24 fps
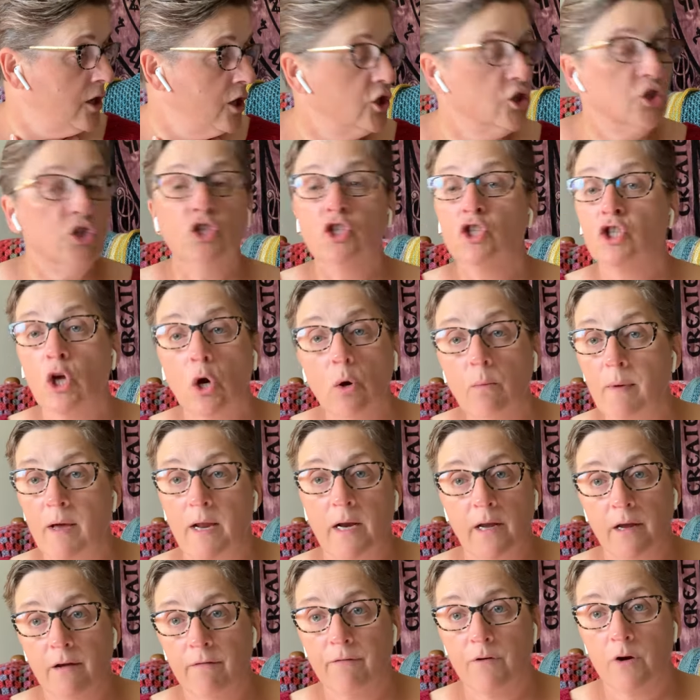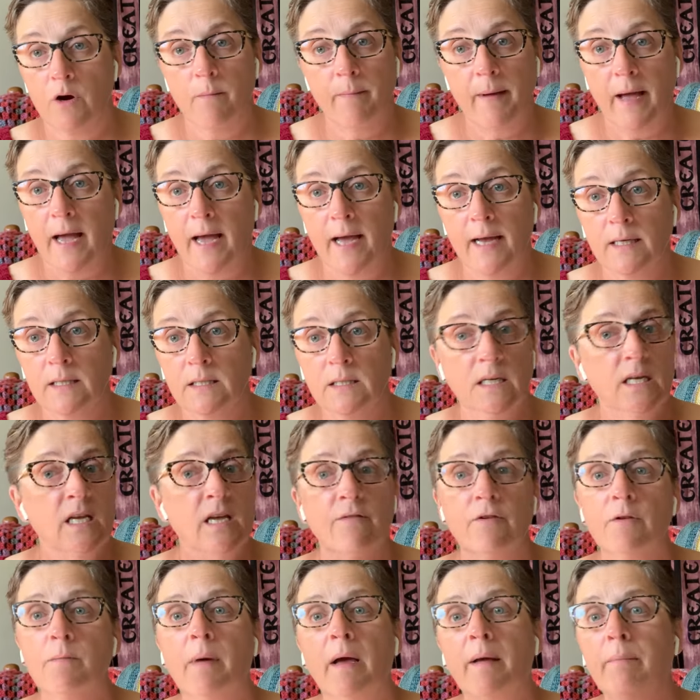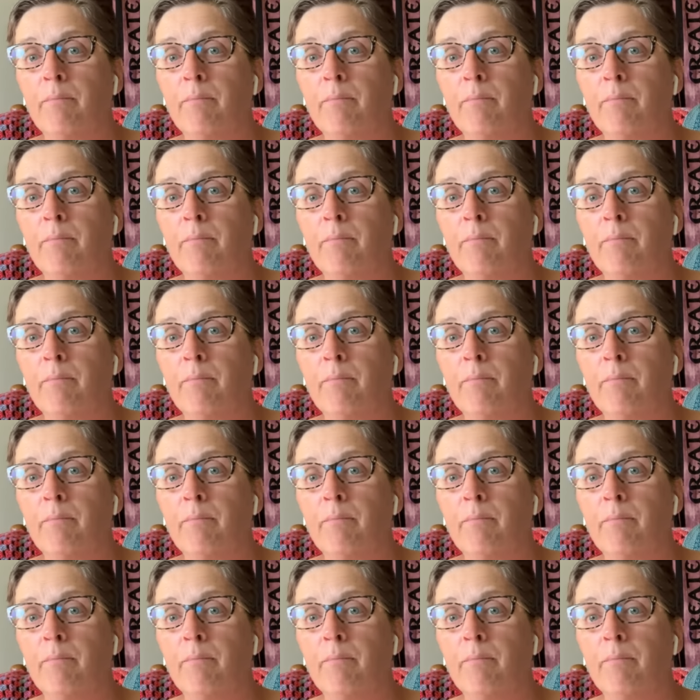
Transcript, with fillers: so many of her bags. Even my